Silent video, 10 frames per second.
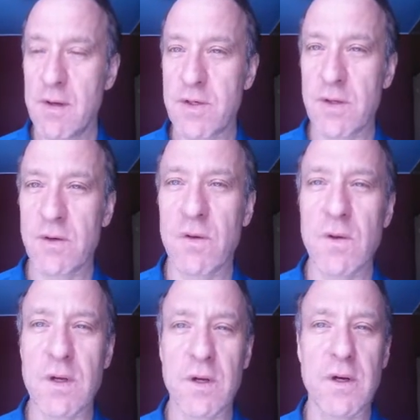during the
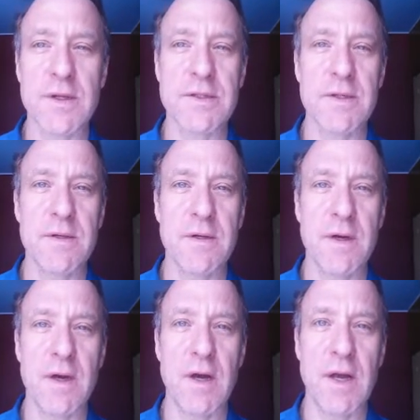Holocaust,
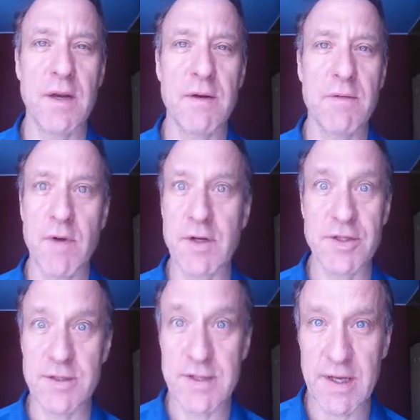uh, and
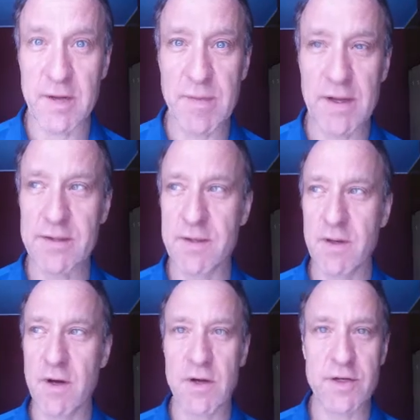not just the
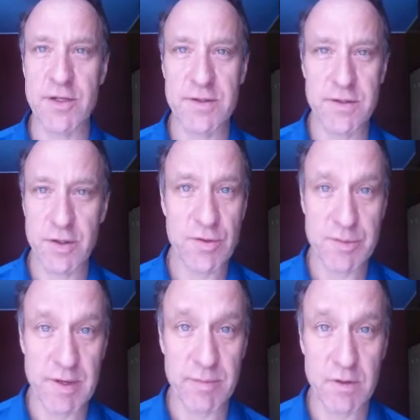inmates, not just
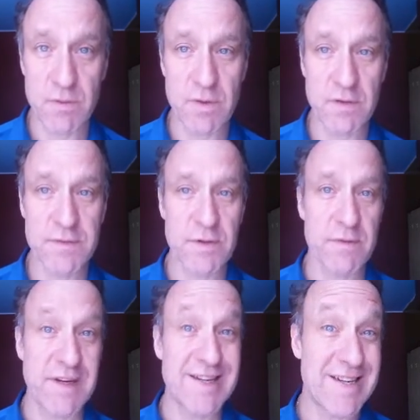Jewish people who would have
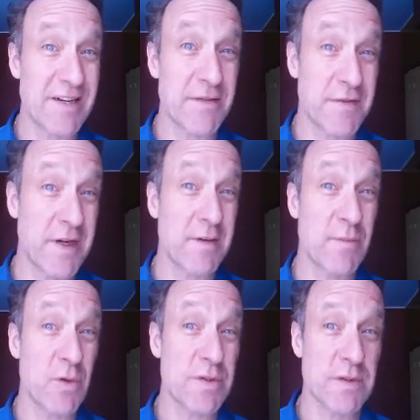sort of identified
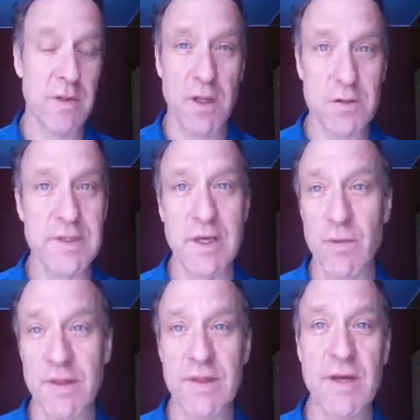most closely
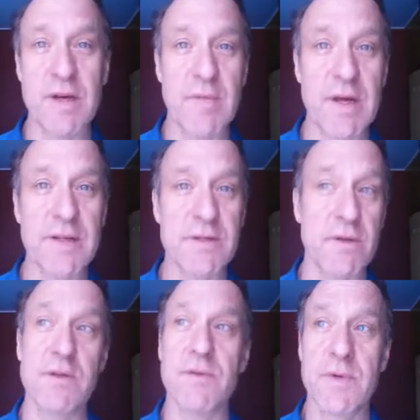with the inmates,
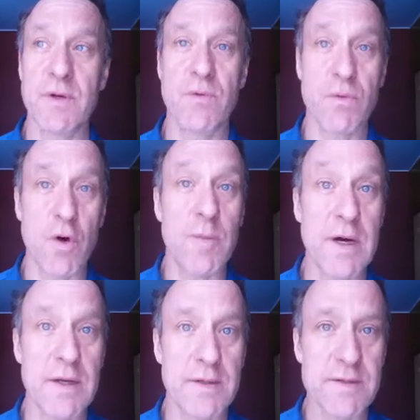although you know
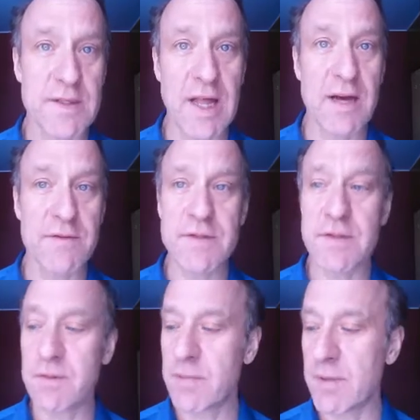Roma and Slavs
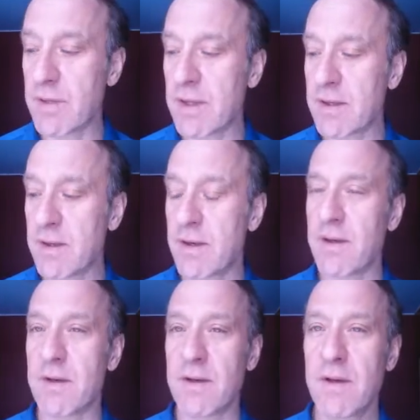and people like
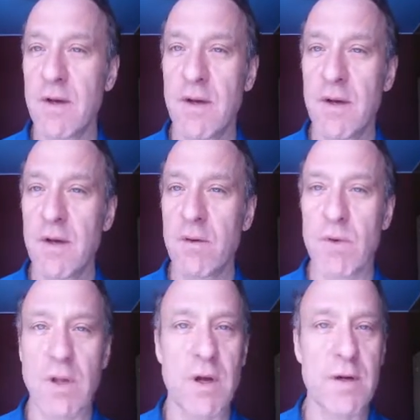that. Uh,
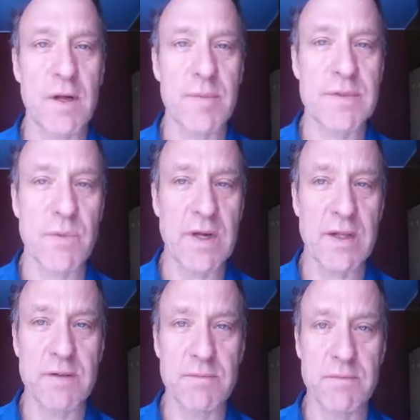were locked up as
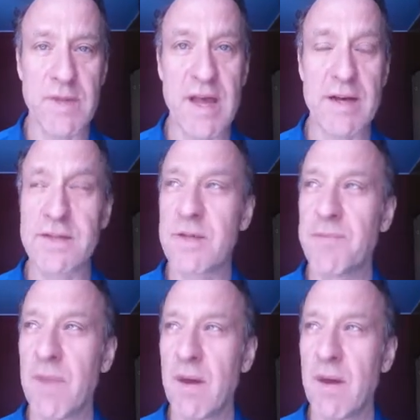well and gassed.